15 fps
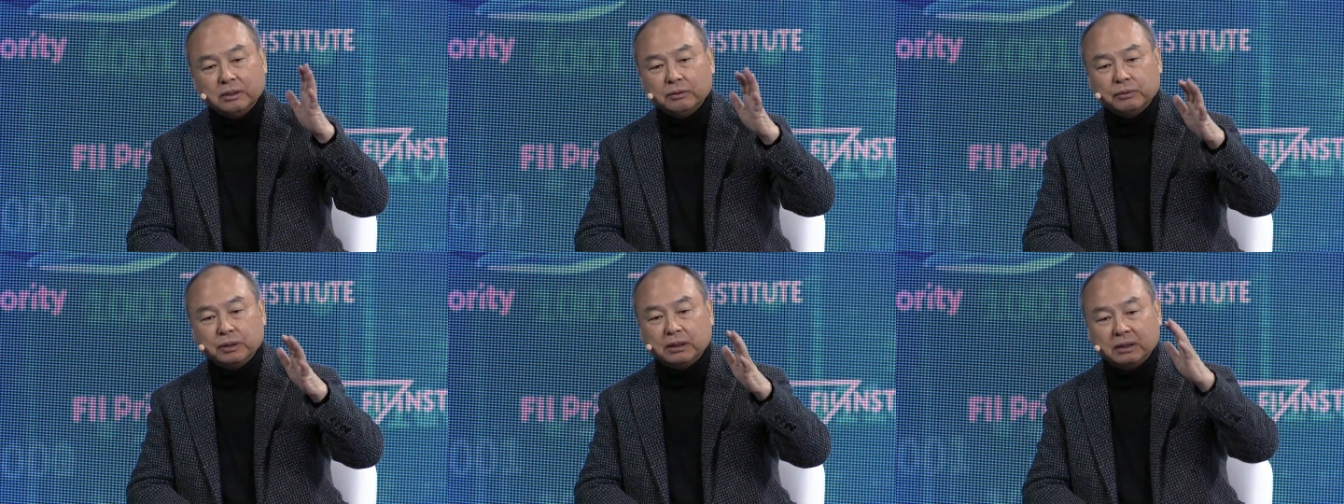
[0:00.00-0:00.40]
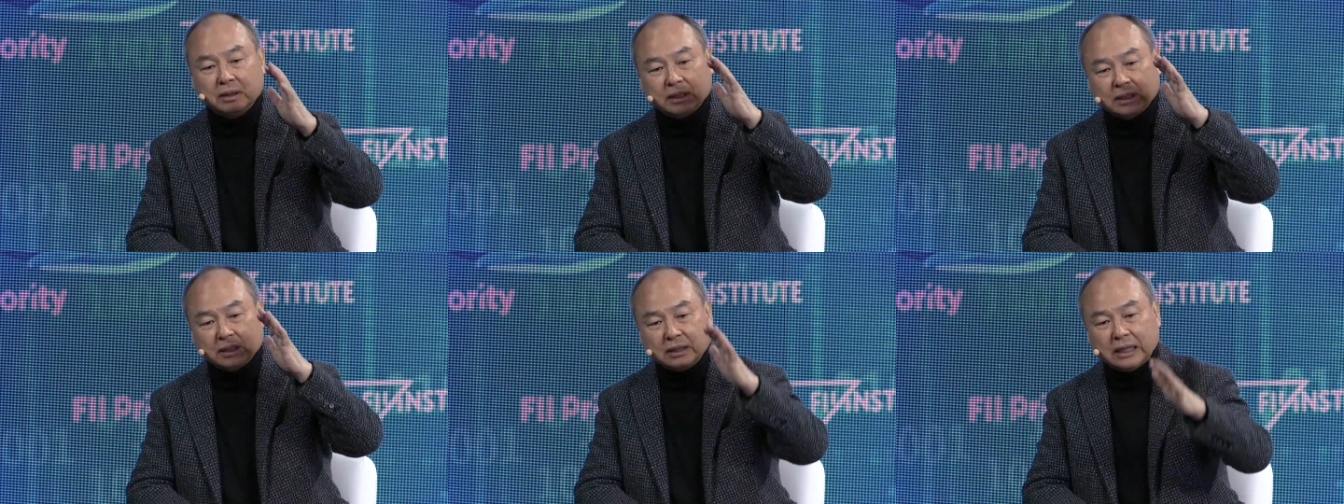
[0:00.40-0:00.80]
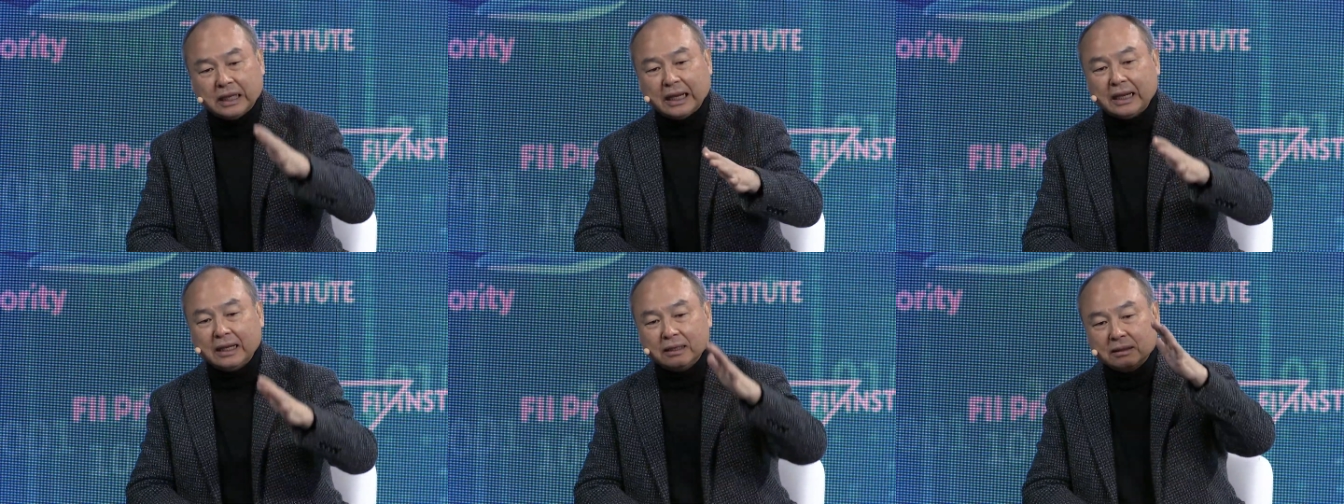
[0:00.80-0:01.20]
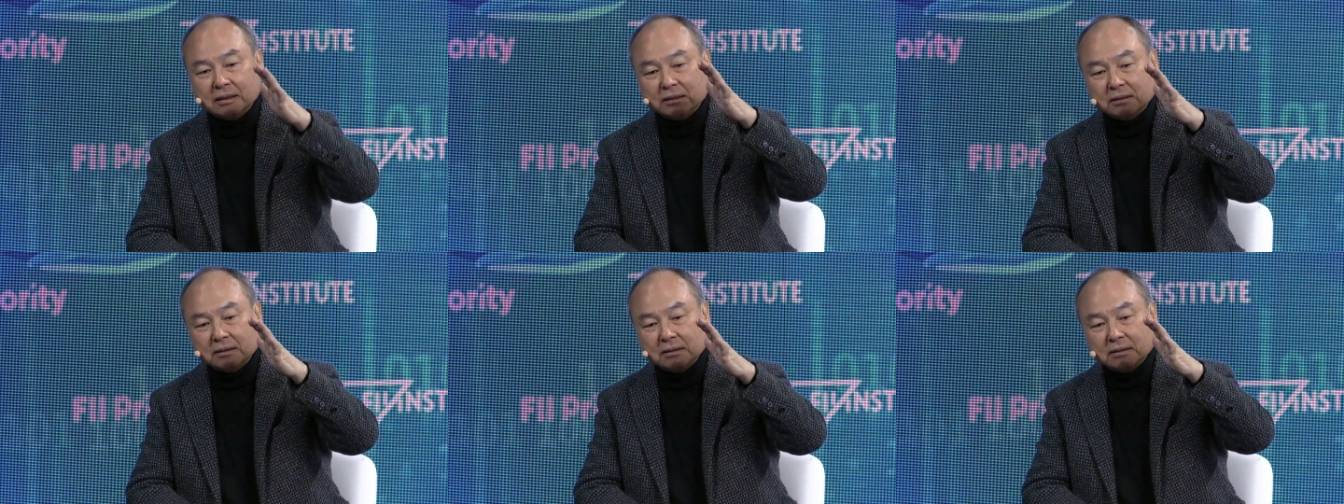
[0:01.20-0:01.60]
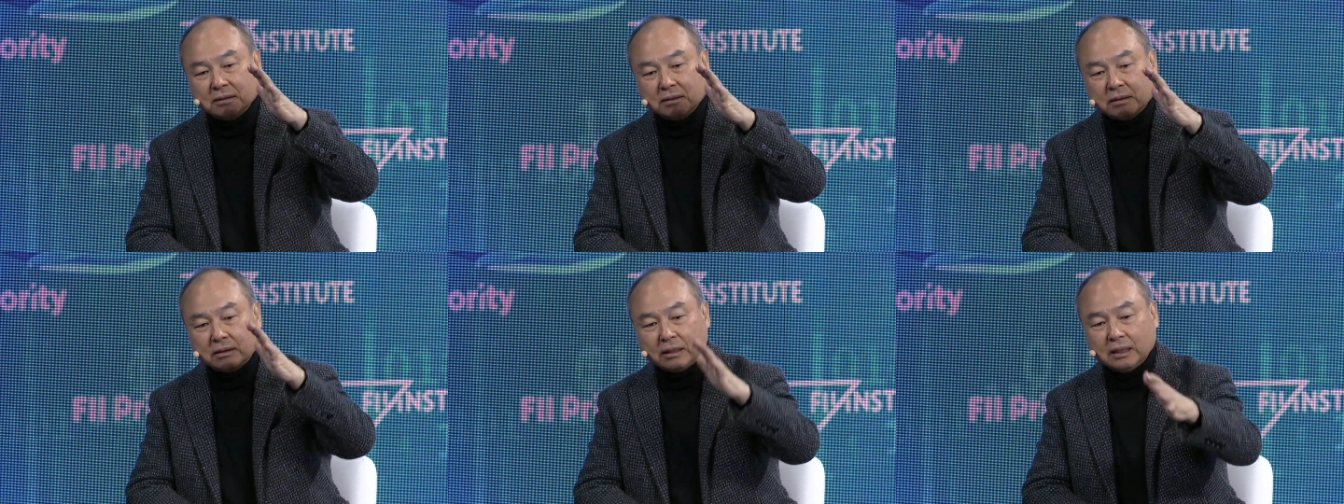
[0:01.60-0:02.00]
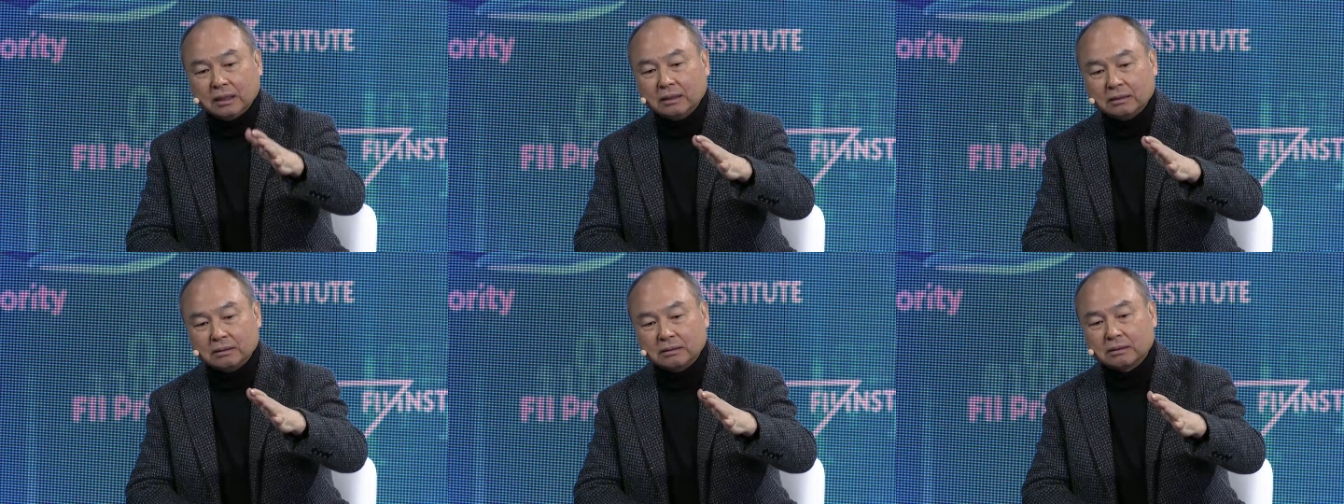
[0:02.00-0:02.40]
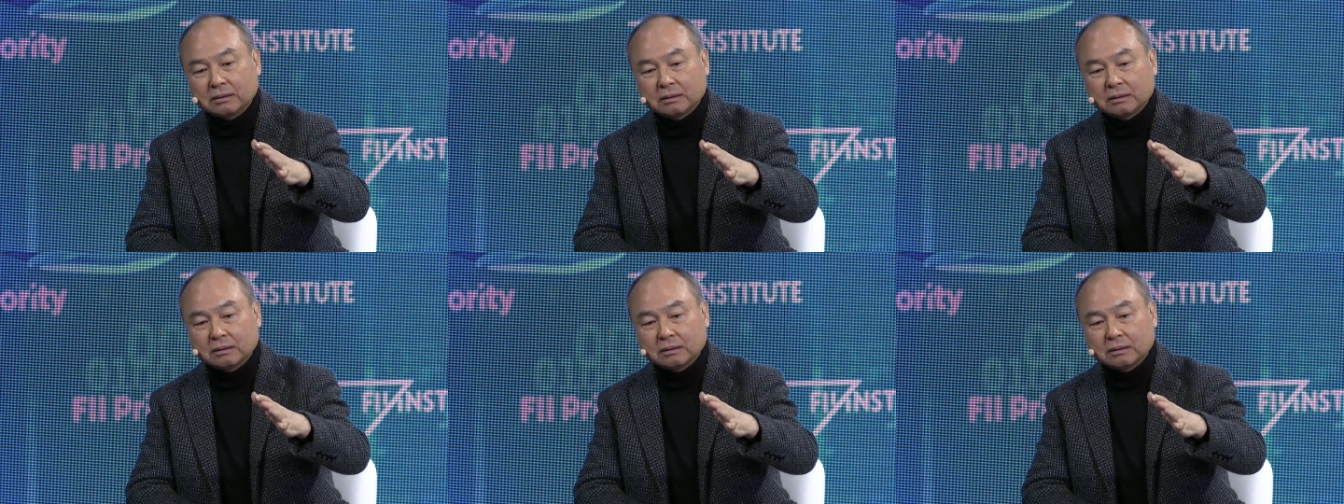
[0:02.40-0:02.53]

Well, that thing,